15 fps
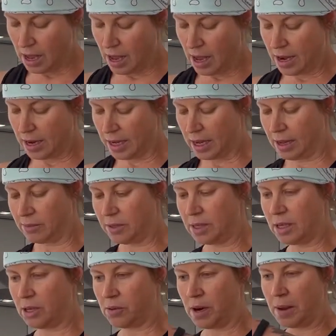And it comes
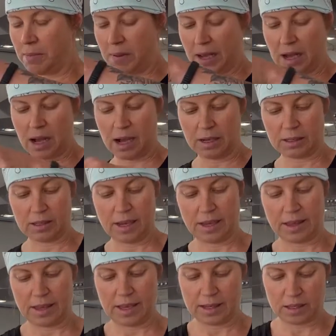in great big hunks
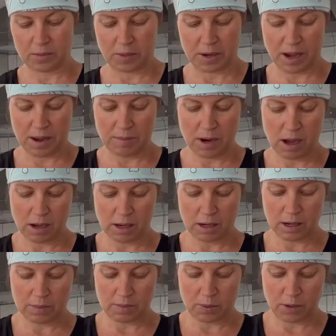like this, but I'm not
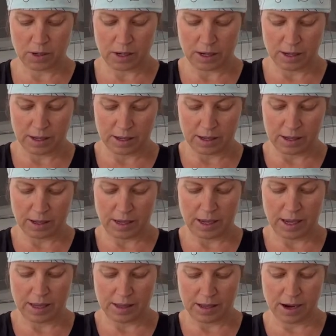gonna put it
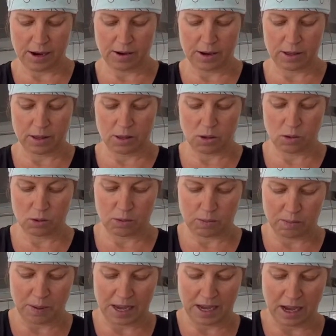in there in those
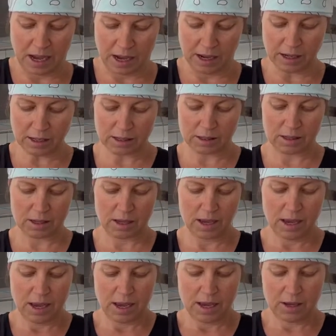big hunks.
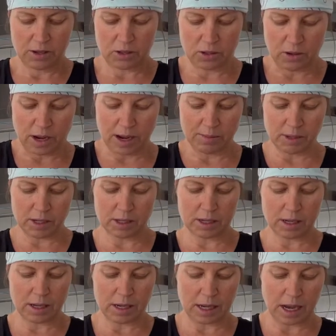So I'm just
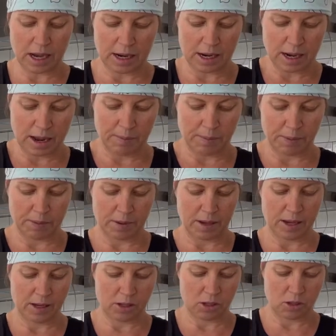gonna cut it up
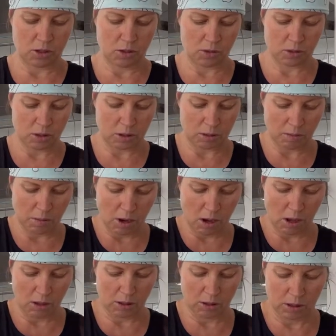into
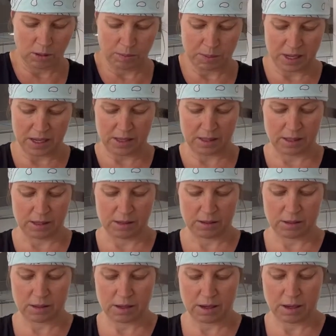smaller
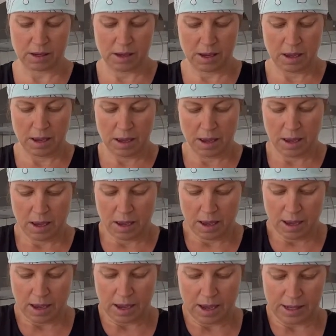pieces
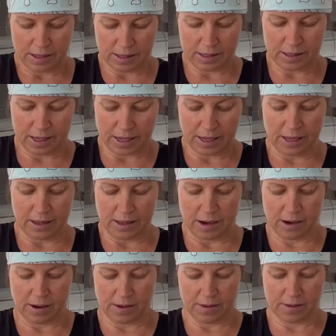and stick in
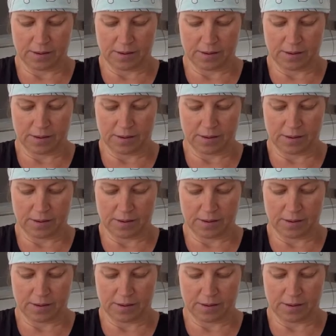there.